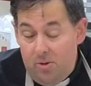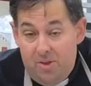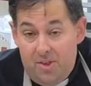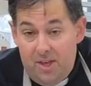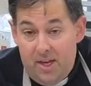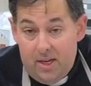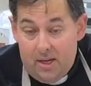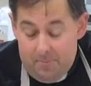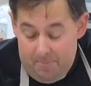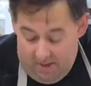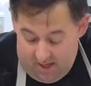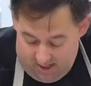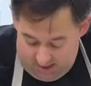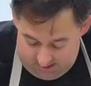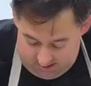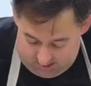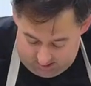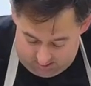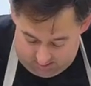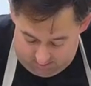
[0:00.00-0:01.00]
thick
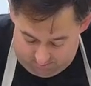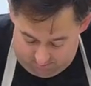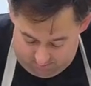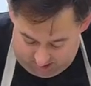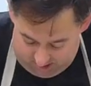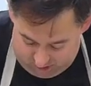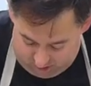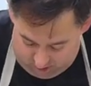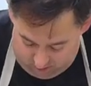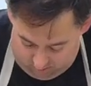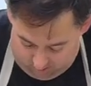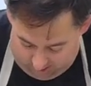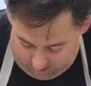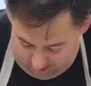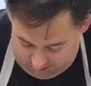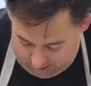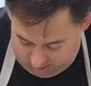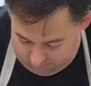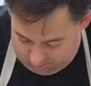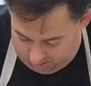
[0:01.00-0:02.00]
because it will be too
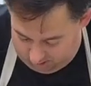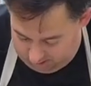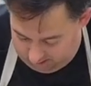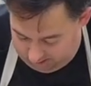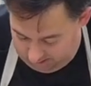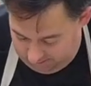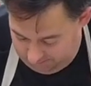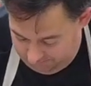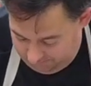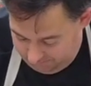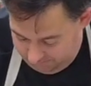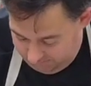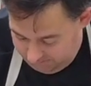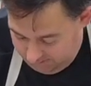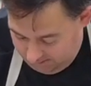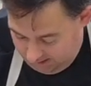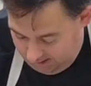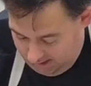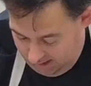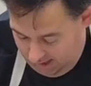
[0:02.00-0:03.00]
hard to roll.
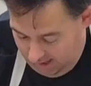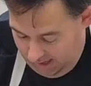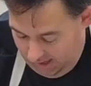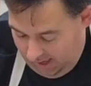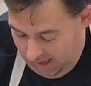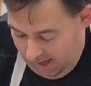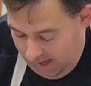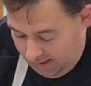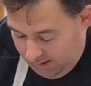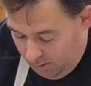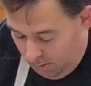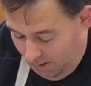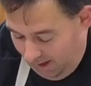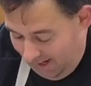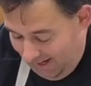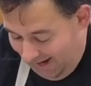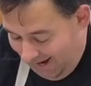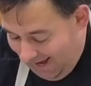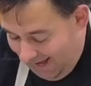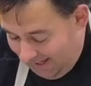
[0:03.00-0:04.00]
And
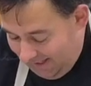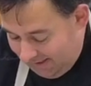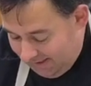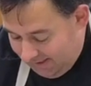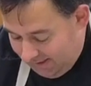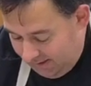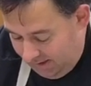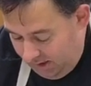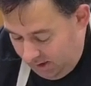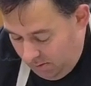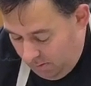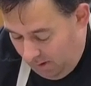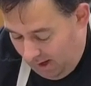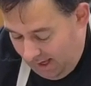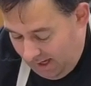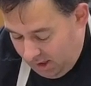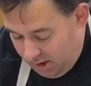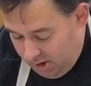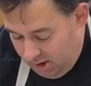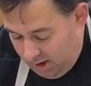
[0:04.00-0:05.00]
quite honestly, you
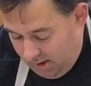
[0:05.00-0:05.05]
want a good